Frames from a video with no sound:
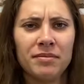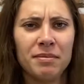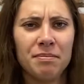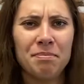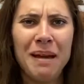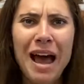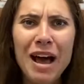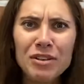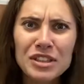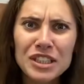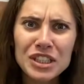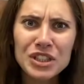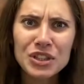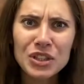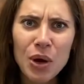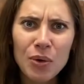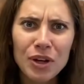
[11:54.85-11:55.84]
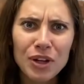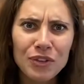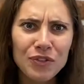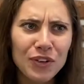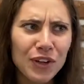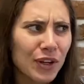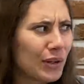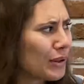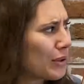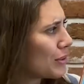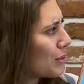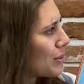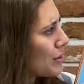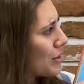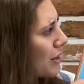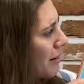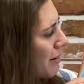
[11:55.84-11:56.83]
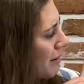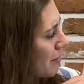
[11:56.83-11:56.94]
Mouse is so confused.